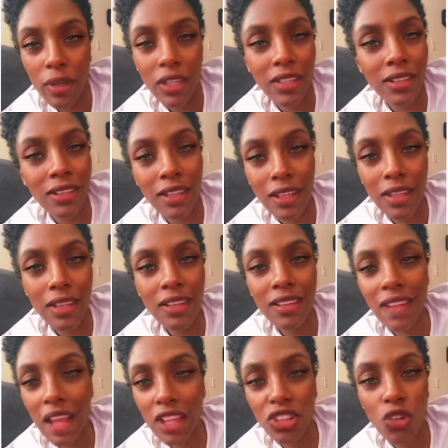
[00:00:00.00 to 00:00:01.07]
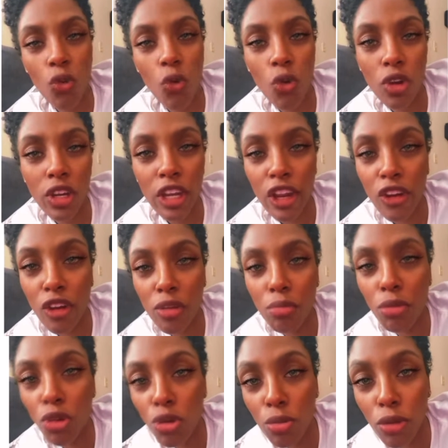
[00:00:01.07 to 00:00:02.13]
because these not your ordinary
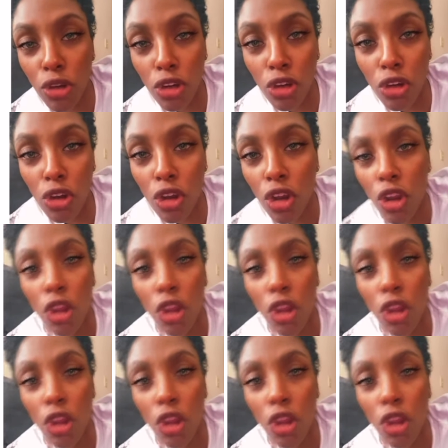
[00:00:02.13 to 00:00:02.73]
boomer